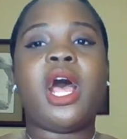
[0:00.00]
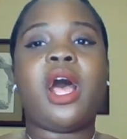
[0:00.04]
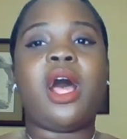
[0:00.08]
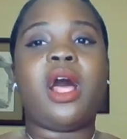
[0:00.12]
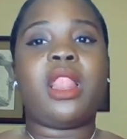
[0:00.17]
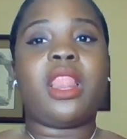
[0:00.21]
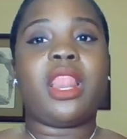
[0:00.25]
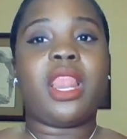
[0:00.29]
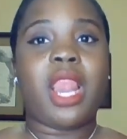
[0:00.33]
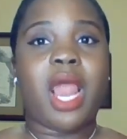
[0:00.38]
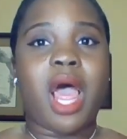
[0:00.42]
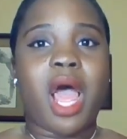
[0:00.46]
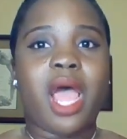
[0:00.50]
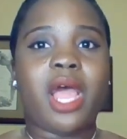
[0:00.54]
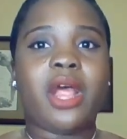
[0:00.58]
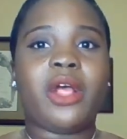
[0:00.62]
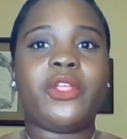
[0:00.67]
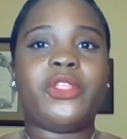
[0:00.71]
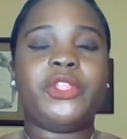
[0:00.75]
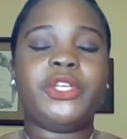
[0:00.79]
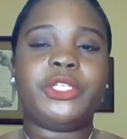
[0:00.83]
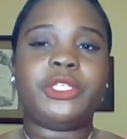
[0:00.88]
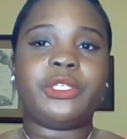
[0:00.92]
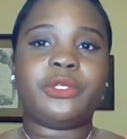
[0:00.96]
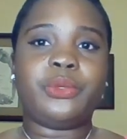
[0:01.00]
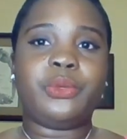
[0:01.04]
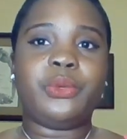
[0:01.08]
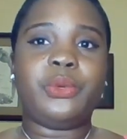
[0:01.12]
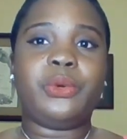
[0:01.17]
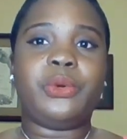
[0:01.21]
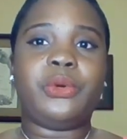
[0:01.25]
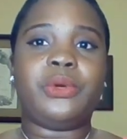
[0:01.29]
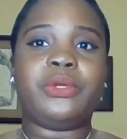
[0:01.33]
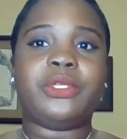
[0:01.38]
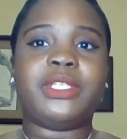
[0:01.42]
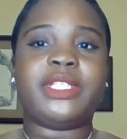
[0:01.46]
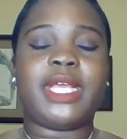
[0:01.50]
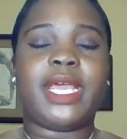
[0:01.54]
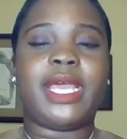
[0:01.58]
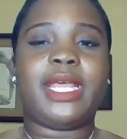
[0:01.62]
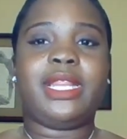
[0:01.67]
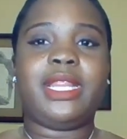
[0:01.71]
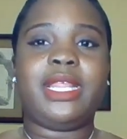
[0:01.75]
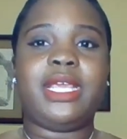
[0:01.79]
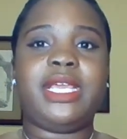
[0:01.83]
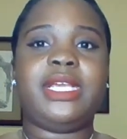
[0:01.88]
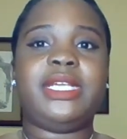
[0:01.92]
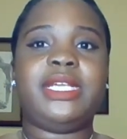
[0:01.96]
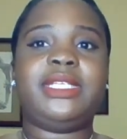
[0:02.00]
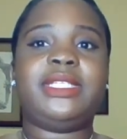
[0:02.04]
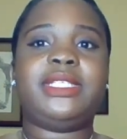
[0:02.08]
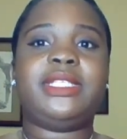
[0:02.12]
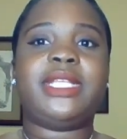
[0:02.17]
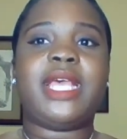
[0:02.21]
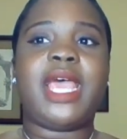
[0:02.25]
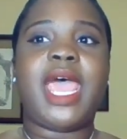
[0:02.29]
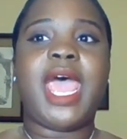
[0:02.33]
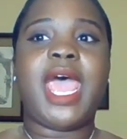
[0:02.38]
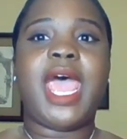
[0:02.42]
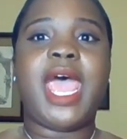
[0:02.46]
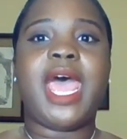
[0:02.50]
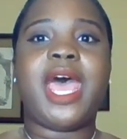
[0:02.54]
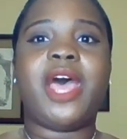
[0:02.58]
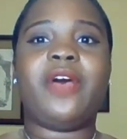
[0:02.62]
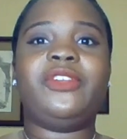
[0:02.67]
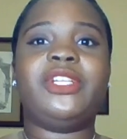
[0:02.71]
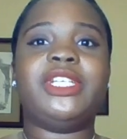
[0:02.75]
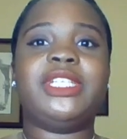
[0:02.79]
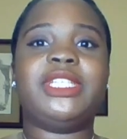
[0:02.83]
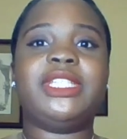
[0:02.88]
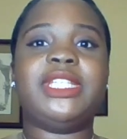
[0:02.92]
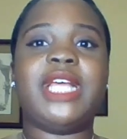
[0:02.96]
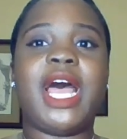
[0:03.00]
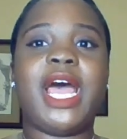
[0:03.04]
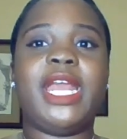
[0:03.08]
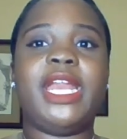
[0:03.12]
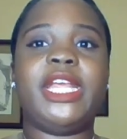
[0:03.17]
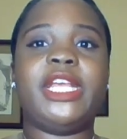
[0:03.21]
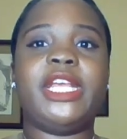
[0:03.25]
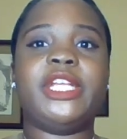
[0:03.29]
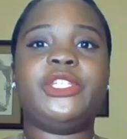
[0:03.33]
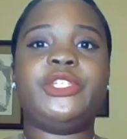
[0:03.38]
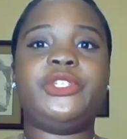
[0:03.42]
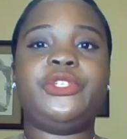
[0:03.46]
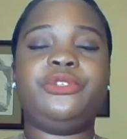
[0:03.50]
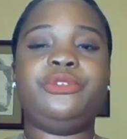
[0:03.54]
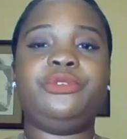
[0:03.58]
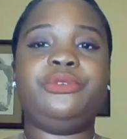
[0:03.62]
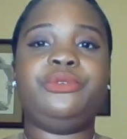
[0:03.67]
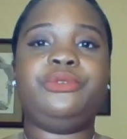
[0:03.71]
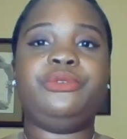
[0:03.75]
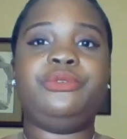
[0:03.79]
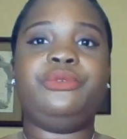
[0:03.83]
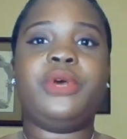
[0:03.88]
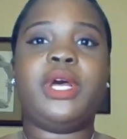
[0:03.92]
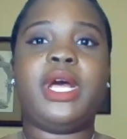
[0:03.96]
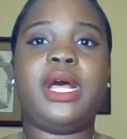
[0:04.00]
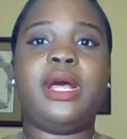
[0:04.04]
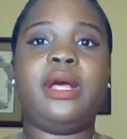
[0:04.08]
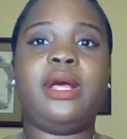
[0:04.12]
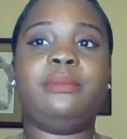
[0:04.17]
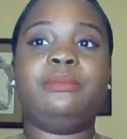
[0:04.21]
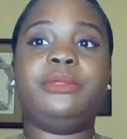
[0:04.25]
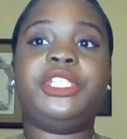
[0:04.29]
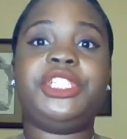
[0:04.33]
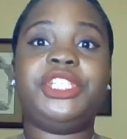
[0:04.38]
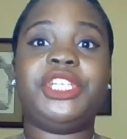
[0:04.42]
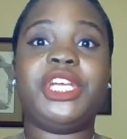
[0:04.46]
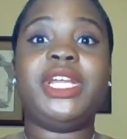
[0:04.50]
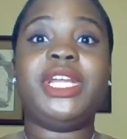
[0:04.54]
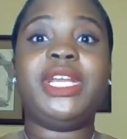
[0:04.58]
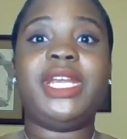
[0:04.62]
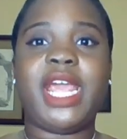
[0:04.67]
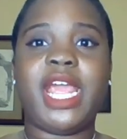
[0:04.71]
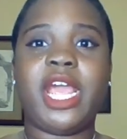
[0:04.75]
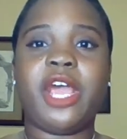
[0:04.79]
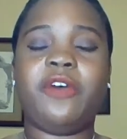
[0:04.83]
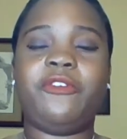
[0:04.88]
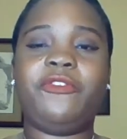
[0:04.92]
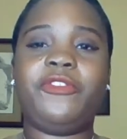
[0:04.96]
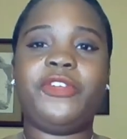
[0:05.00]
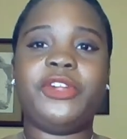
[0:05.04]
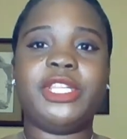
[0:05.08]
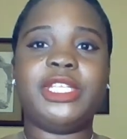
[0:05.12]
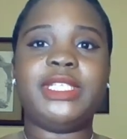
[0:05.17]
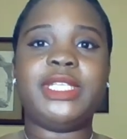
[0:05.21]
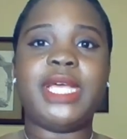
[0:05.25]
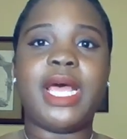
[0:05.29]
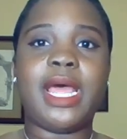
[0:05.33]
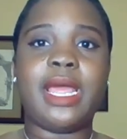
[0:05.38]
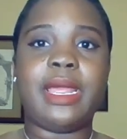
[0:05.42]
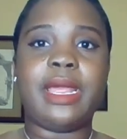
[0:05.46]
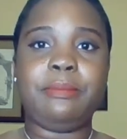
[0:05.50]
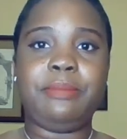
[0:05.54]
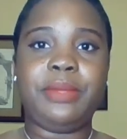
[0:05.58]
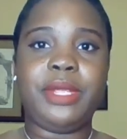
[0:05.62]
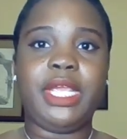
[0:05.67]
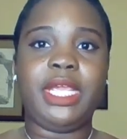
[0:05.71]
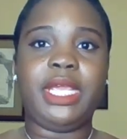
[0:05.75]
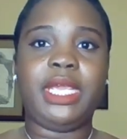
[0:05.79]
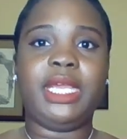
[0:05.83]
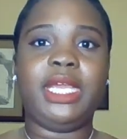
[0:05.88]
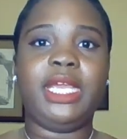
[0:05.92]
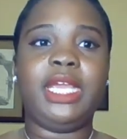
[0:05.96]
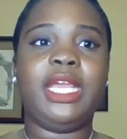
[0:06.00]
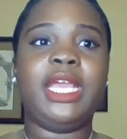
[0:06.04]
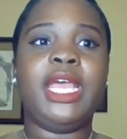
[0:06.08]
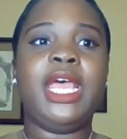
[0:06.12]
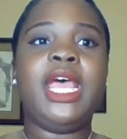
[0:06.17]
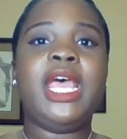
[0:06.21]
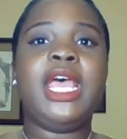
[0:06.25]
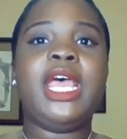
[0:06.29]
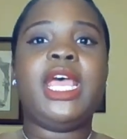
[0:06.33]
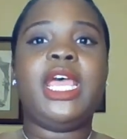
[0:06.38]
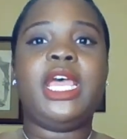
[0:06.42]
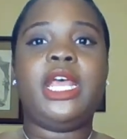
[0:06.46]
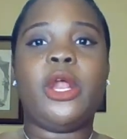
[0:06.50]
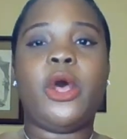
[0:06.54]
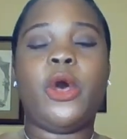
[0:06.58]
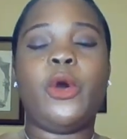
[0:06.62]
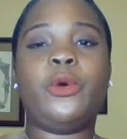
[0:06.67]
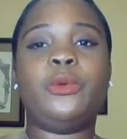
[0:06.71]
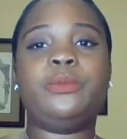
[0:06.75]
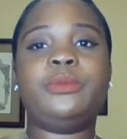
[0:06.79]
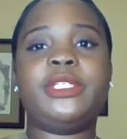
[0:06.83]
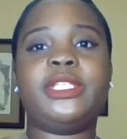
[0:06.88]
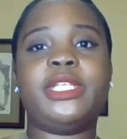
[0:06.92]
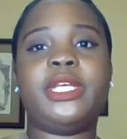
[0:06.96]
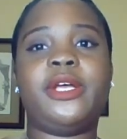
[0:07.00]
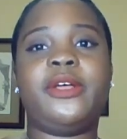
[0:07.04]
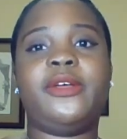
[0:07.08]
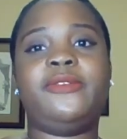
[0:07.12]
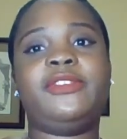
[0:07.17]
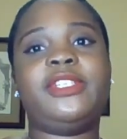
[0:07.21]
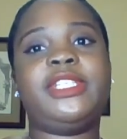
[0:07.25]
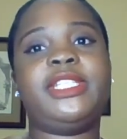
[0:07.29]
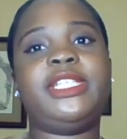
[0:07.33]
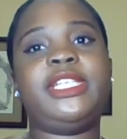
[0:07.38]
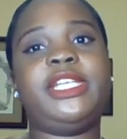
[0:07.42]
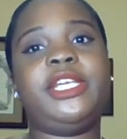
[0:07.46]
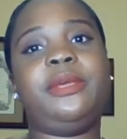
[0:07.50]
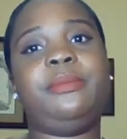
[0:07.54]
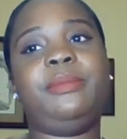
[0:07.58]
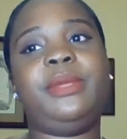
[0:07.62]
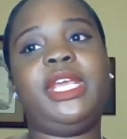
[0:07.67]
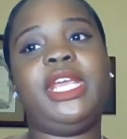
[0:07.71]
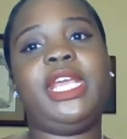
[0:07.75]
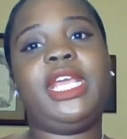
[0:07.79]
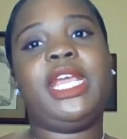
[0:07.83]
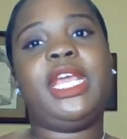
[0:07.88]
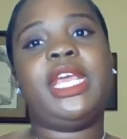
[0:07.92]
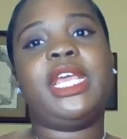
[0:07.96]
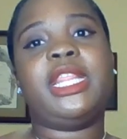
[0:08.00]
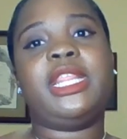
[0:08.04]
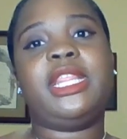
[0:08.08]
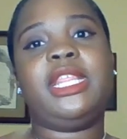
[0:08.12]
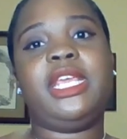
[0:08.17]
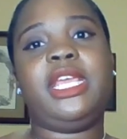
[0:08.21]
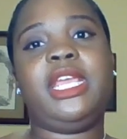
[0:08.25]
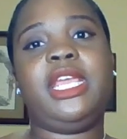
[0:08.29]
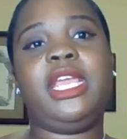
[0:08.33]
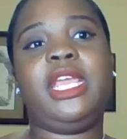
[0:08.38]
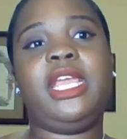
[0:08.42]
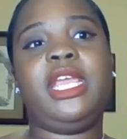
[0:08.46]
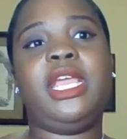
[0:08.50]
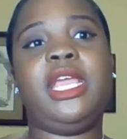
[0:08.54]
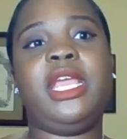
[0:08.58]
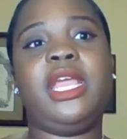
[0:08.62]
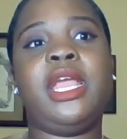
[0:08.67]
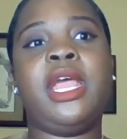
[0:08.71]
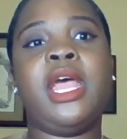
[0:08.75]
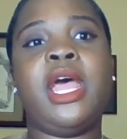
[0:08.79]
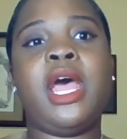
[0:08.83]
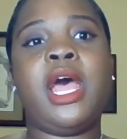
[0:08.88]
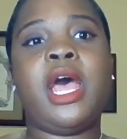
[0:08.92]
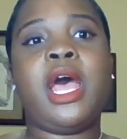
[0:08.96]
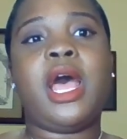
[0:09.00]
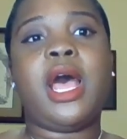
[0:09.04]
a lot of the schools, at least, have decided to shut down for the time being in hopes of stemming the